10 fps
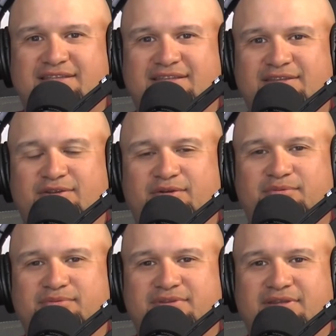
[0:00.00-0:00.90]
that, you
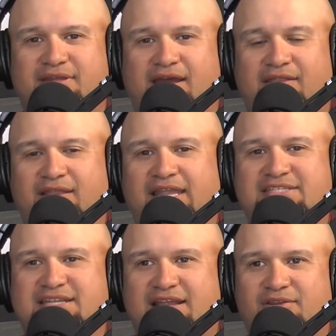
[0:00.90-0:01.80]
know, the
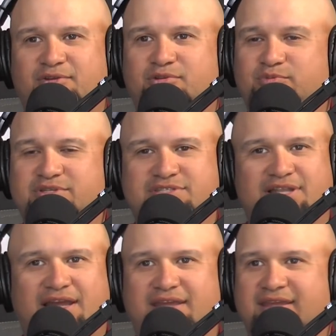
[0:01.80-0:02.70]
lesson I learned
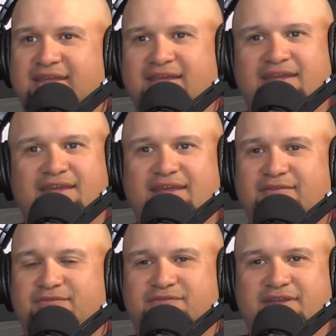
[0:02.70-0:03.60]
was like,
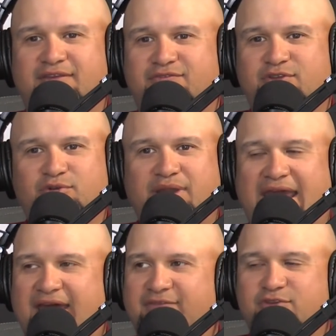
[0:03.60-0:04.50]
if you don't
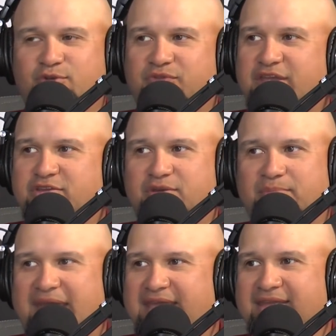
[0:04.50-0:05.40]
think you
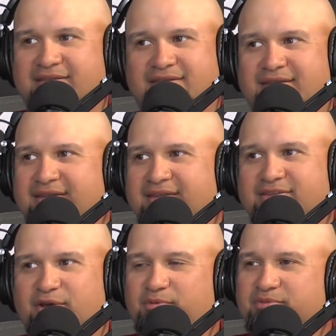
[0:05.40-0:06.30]
can make it,
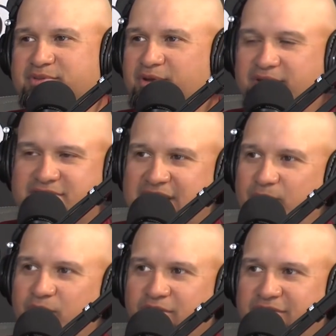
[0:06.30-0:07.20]
don't. It's
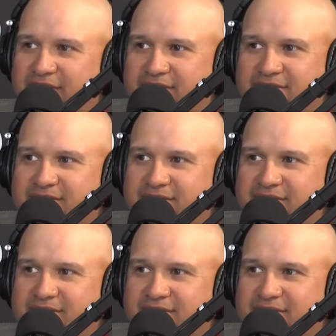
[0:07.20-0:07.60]
not worth it.